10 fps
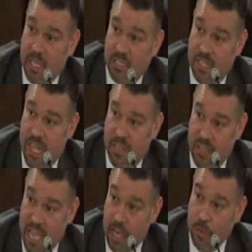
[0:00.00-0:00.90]
in saying
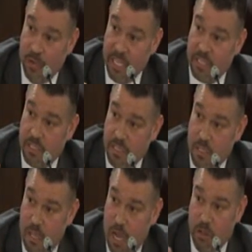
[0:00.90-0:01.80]
the increase,
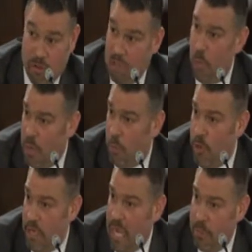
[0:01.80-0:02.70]
other than the
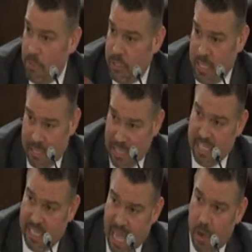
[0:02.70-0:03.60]
1.9% that
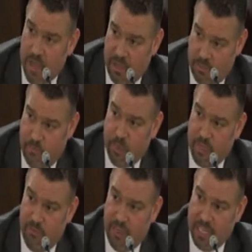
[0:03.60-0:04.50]
he's allowing for
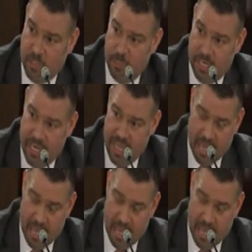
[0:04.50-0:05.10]
some flexibility,